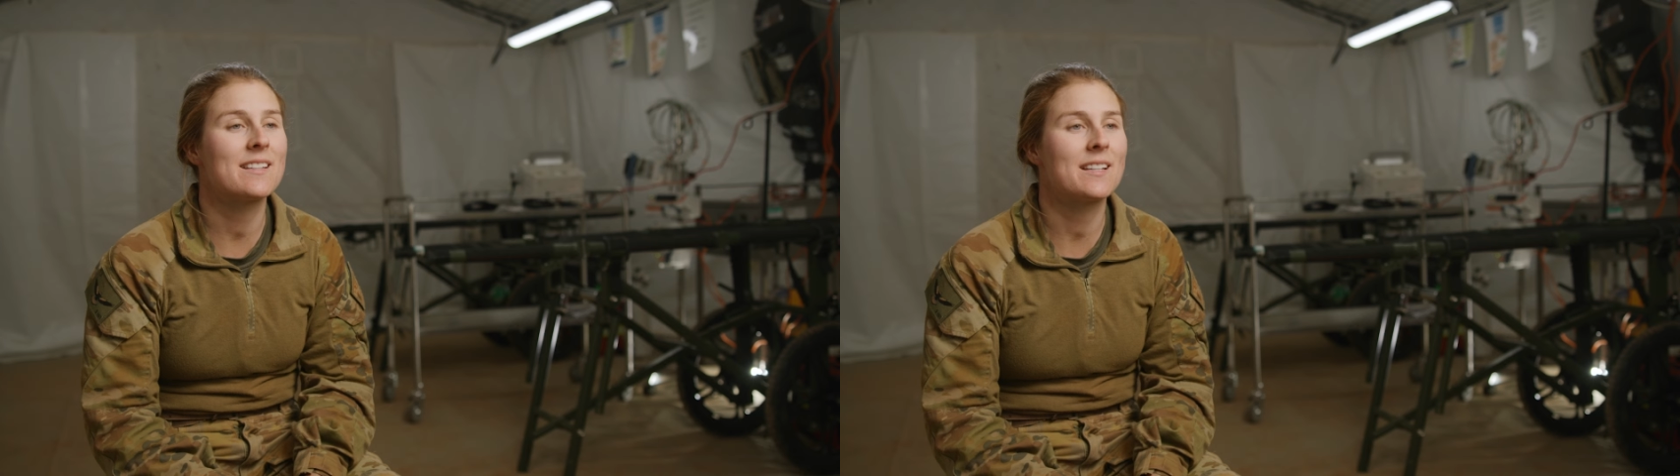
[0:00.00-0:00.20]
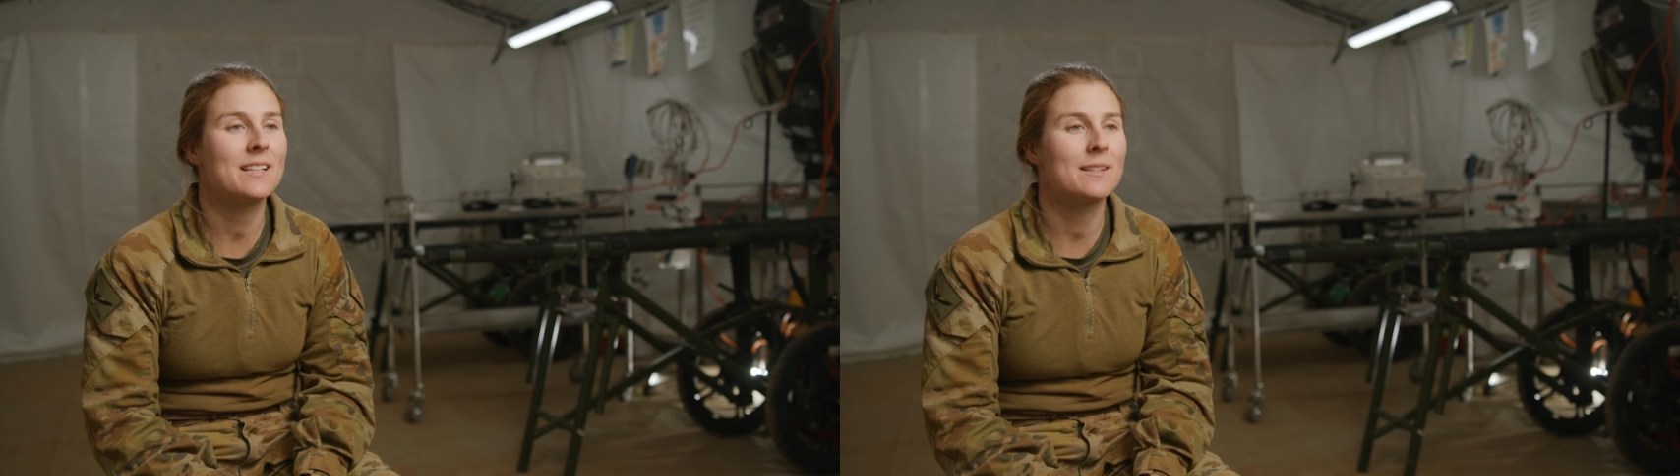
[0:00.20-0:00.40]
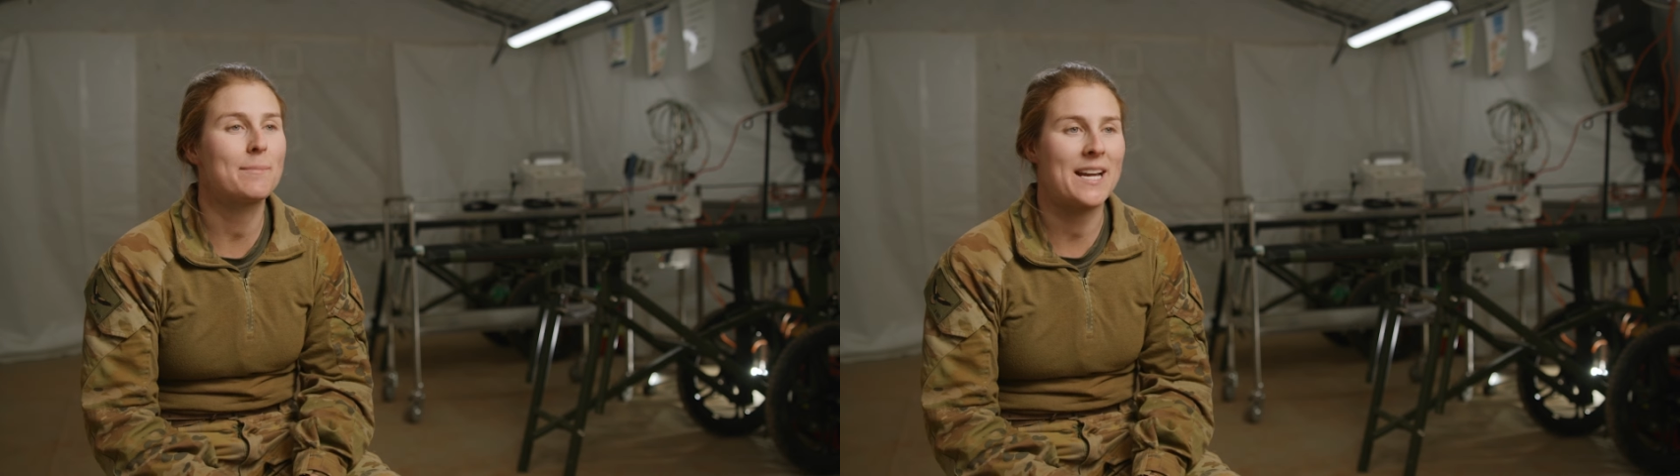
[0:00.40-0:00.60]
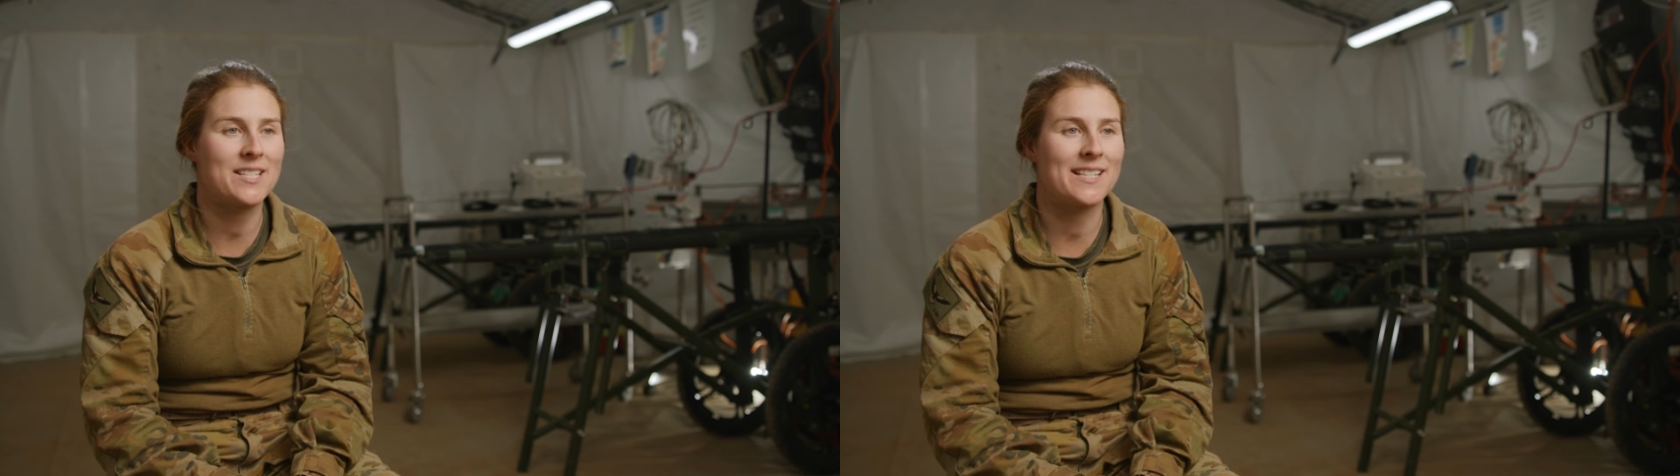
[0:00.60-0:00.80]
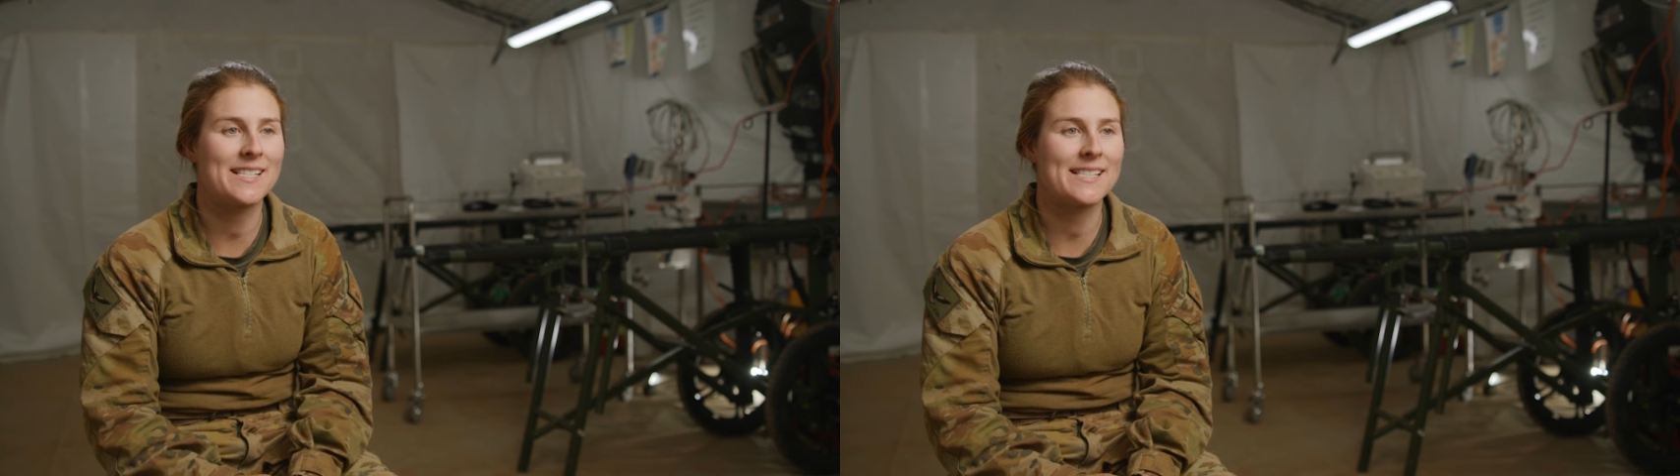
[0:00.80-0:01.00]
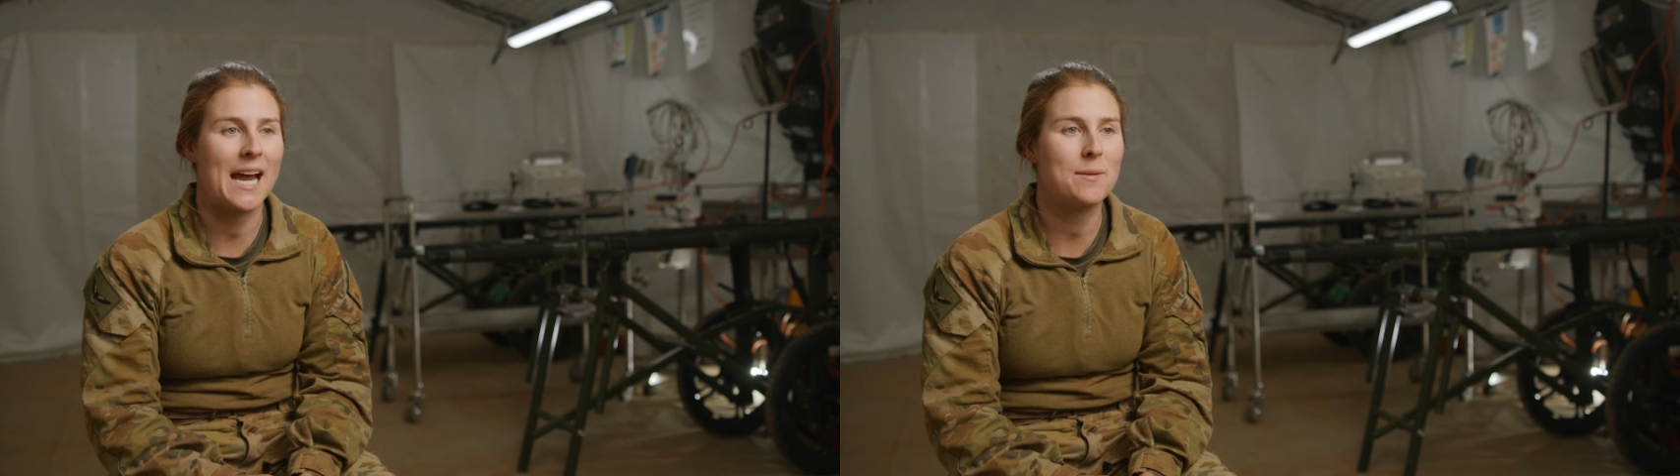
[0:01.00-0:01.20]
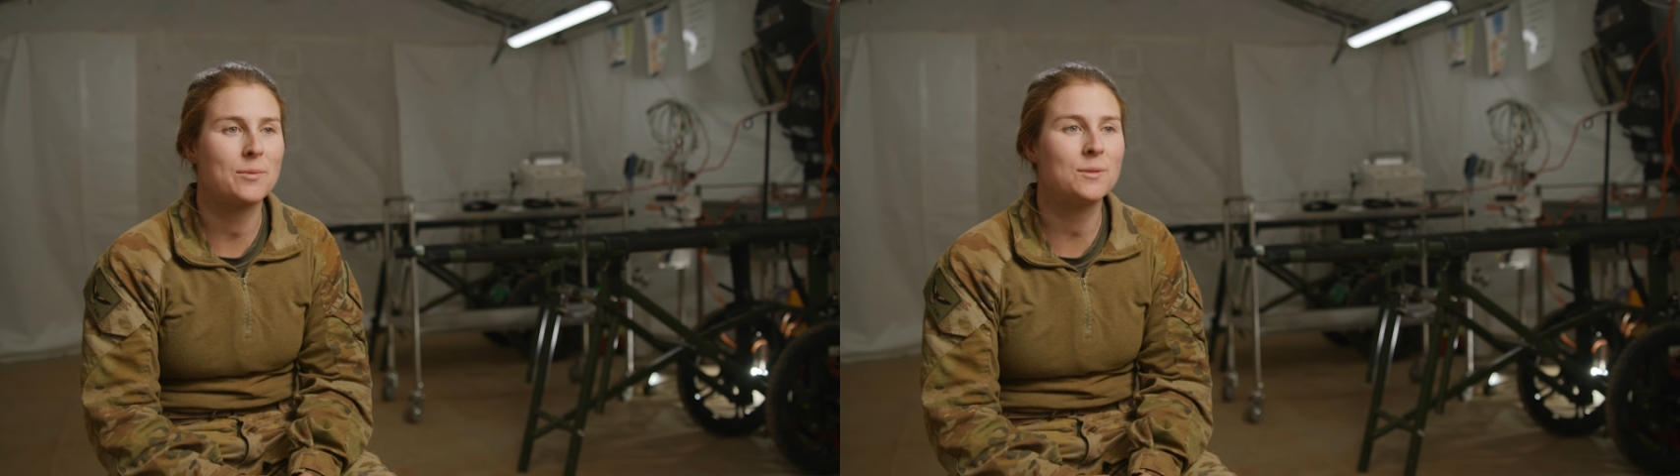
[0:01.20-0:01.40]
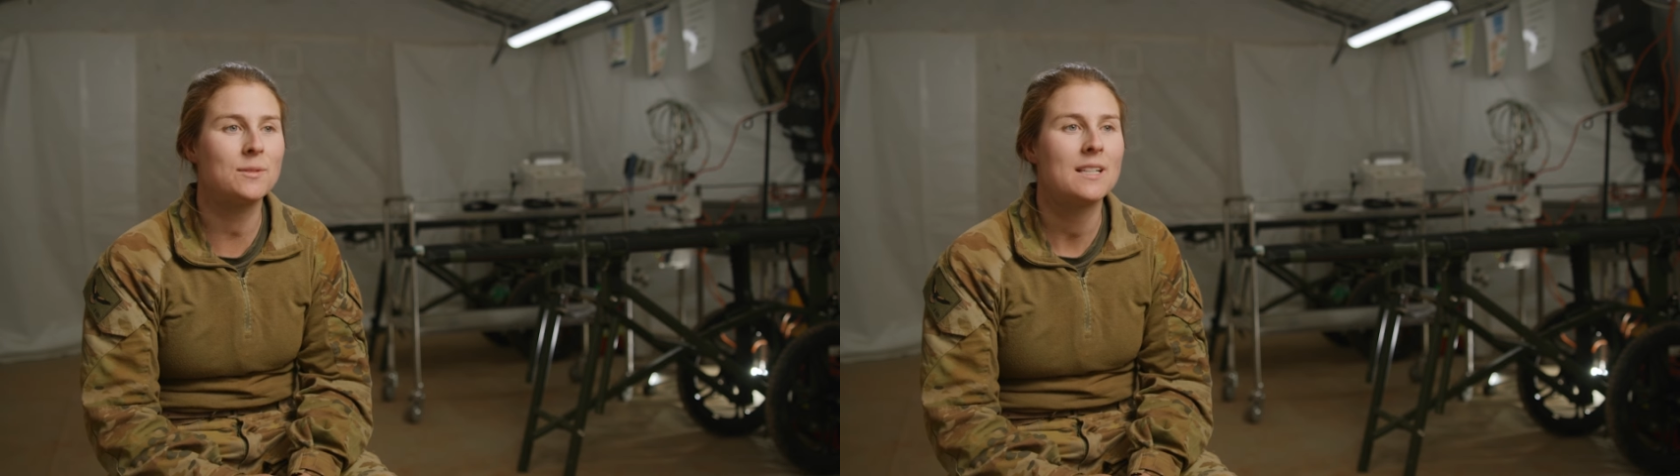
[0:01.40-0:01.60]
the patient is
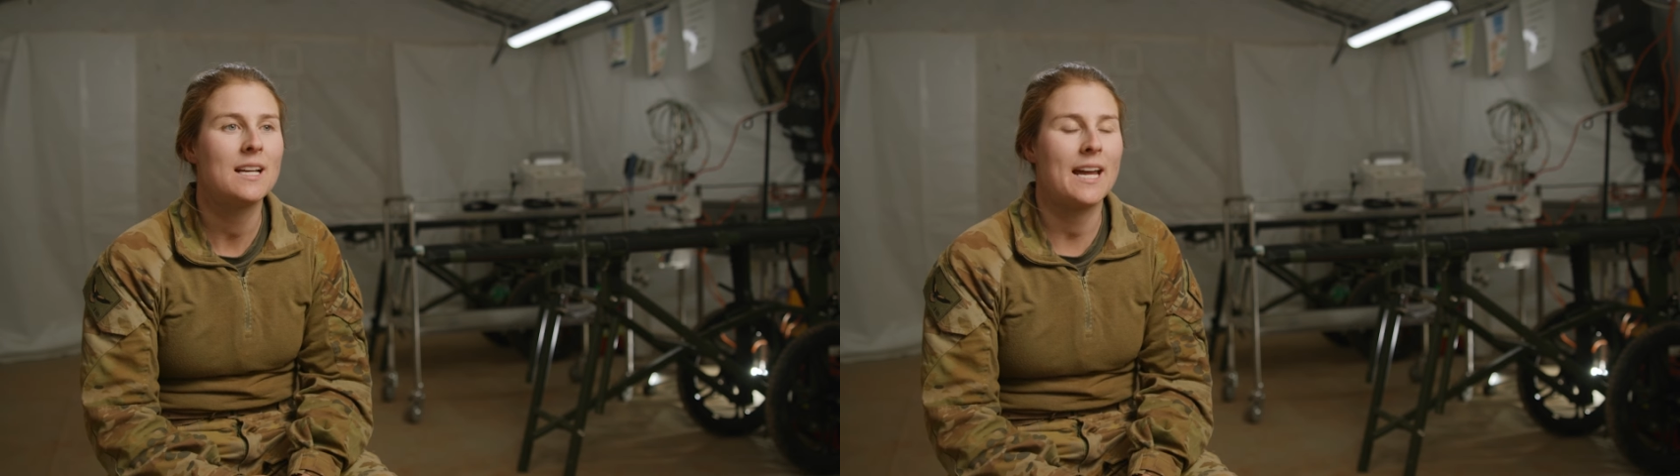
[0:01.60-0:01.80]
stable,